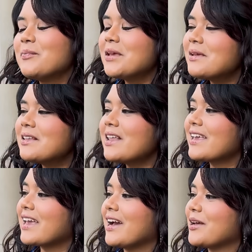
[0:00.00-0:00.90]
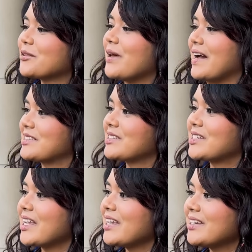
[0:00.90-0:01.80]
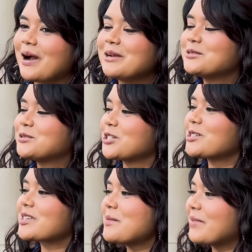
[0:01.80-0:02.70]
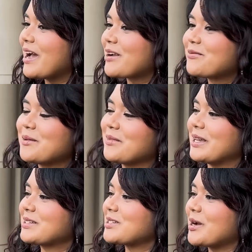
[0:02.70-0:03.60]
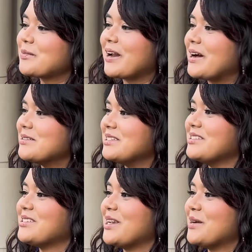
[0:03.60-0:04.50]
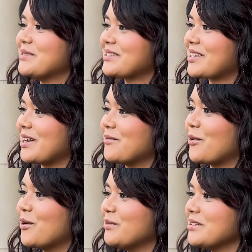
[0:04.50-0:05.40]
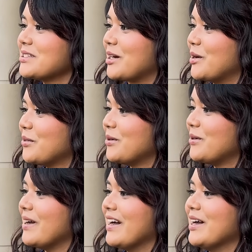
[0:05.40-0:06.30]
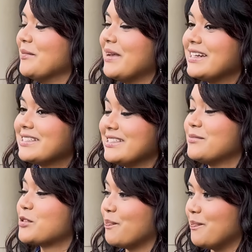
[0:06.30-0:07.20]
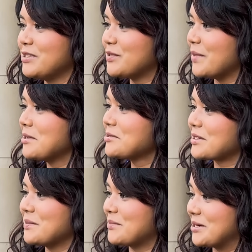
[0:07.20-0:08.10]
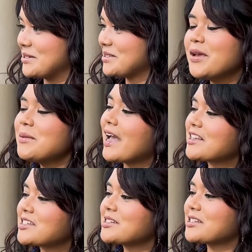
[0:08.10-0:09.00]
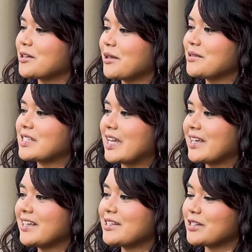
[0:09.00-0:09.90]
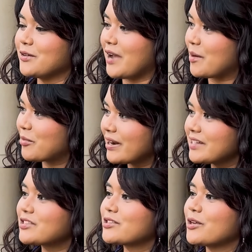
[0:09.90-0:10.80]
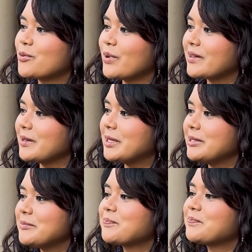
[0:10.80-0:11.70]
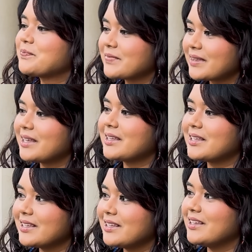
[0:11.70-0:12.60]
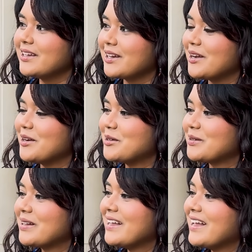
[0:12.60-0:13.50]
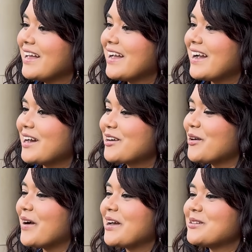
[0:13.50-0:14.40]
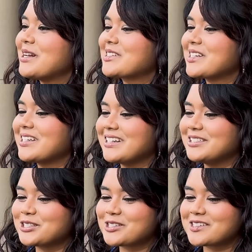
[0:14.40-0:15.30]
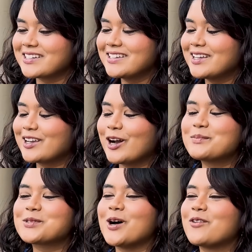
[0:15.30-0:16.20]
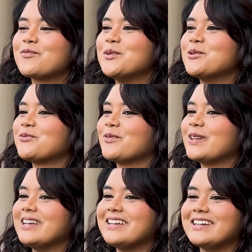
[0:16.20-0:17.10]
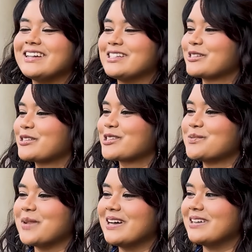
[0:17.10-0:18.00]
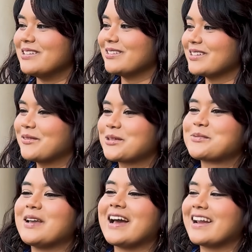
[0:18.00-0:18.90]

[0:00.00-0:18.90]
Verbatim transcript: maybe like ethyl acetate. I just came back from like talking about how DCM is kind of horrible and terrible, um, and it smells and it burns. Maybe hexane is a close second because it evaporates okay. so quickly. These are we've not heard these you so know, far. These are really clever. I don't know ethyl acetate. It just comes off beautifully. It doesn't smell. Never gives me a